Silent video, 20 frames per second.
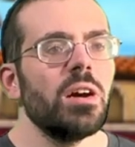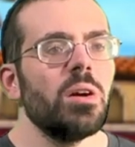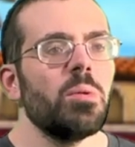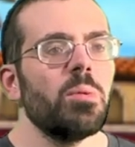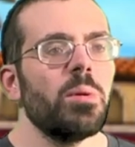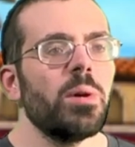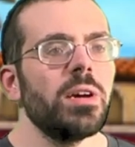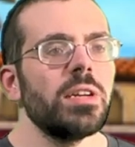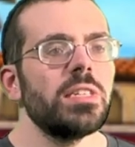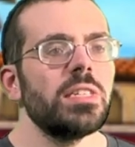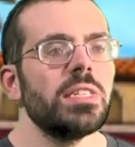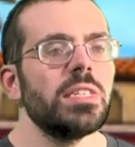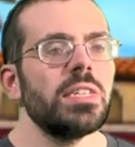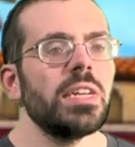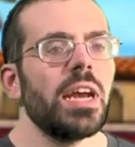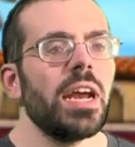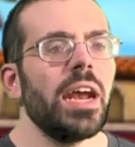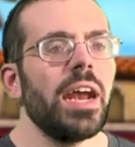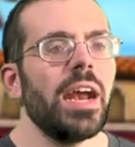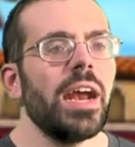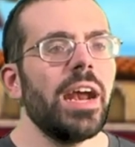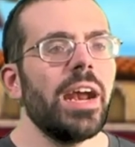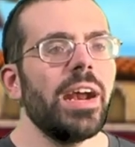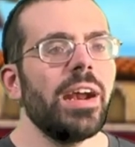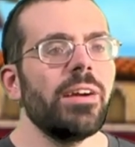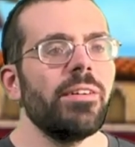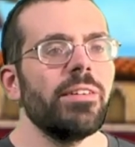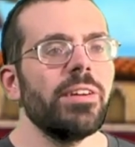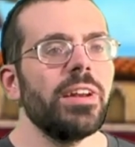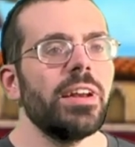
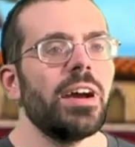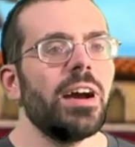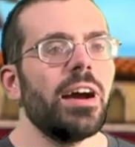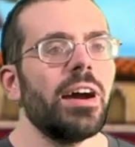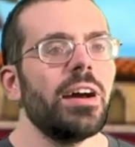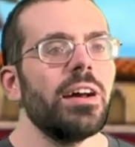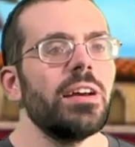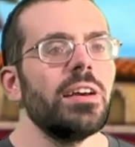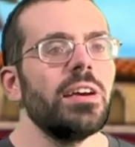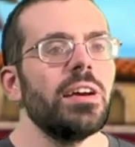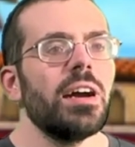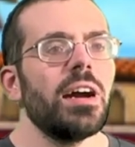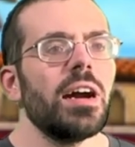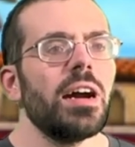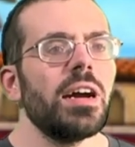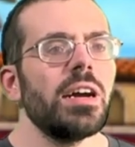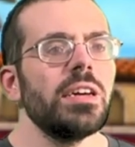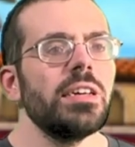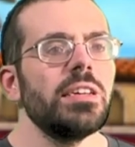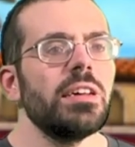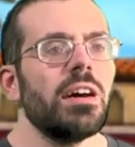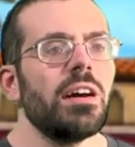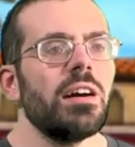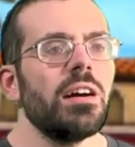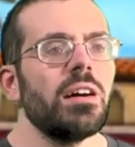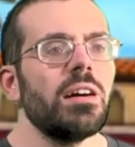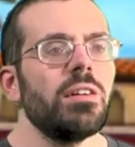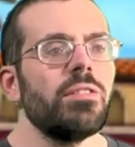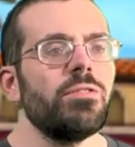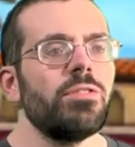Wisteria. I
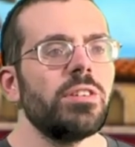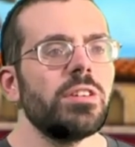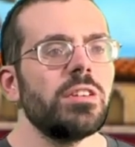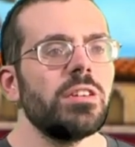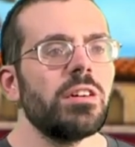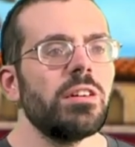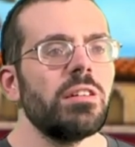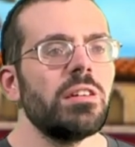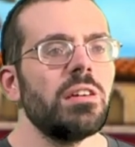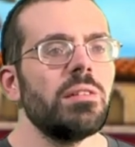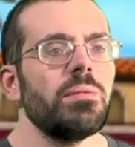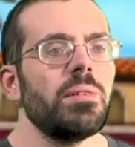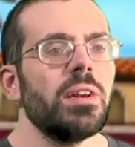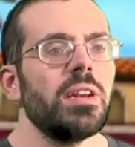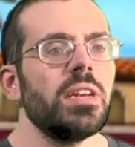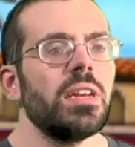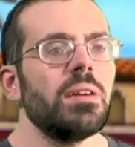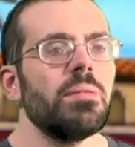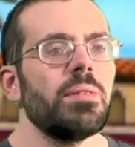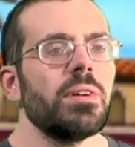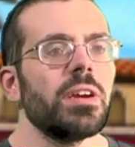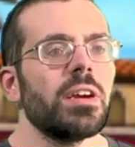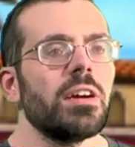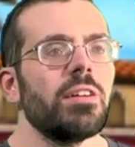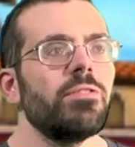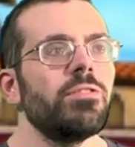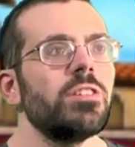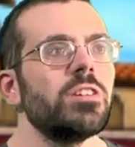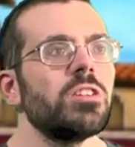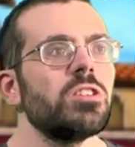love the tournament gimmick
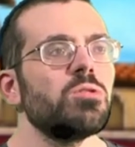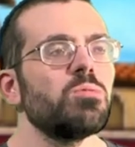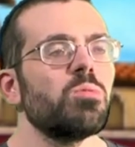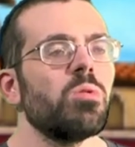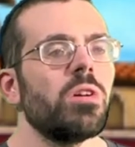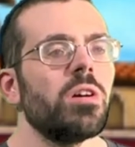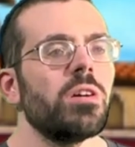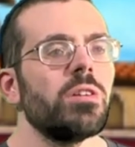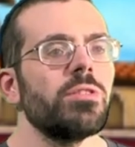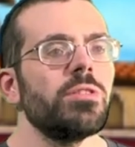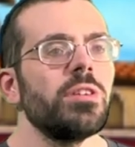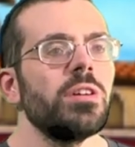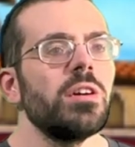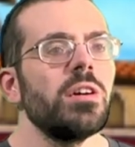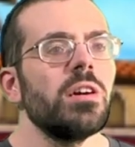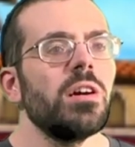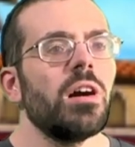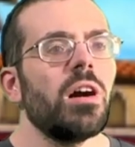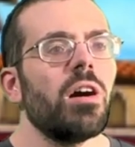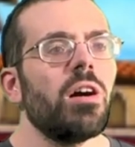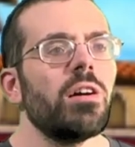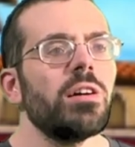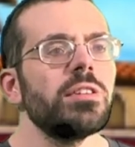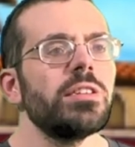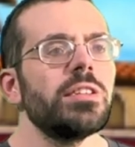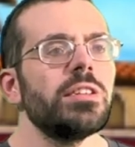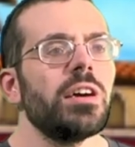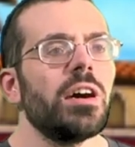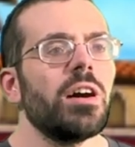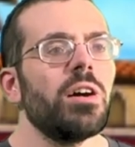of this world.
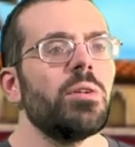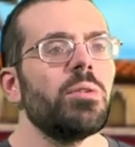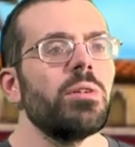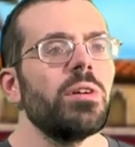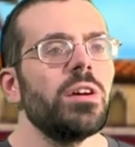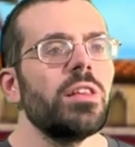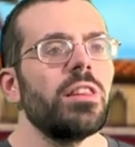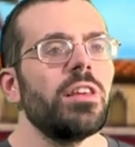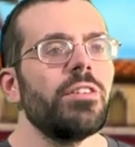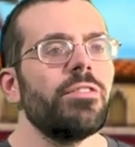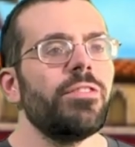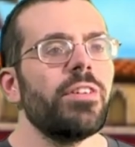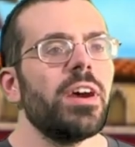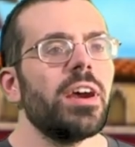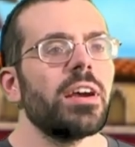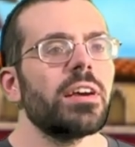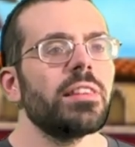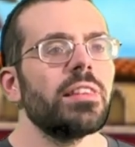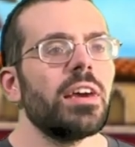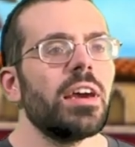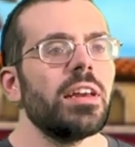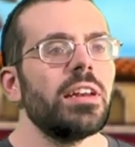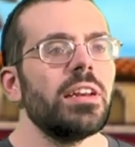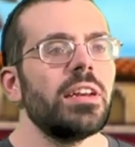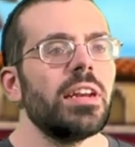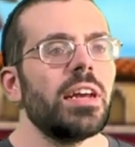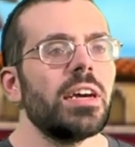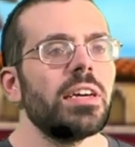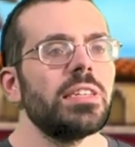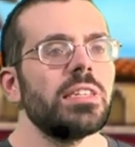Also, the fact that it
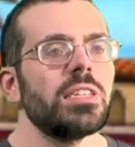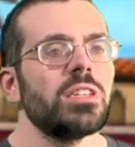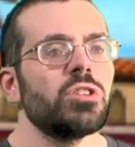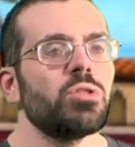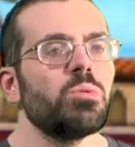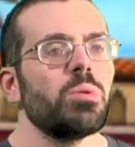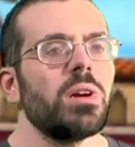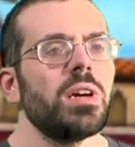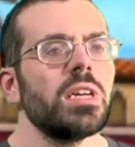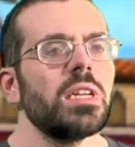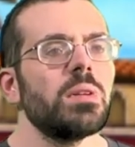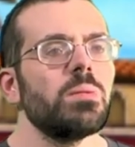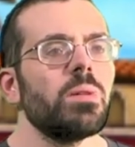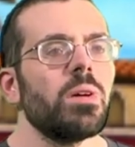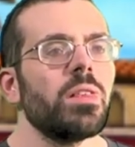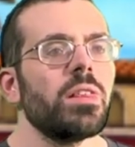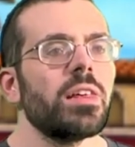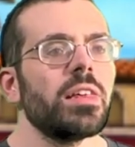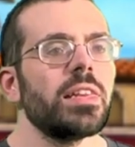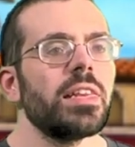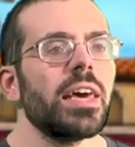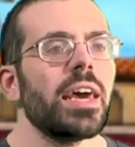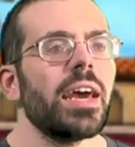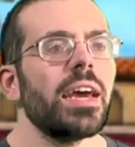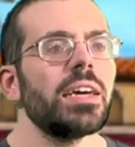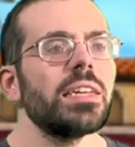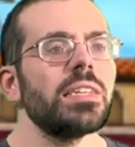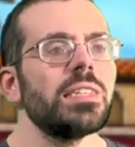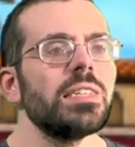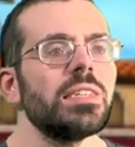has a twist where the
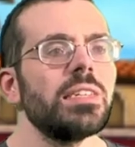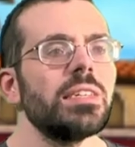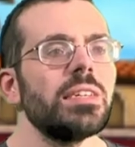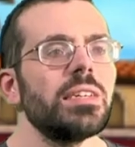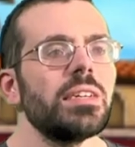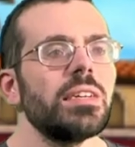last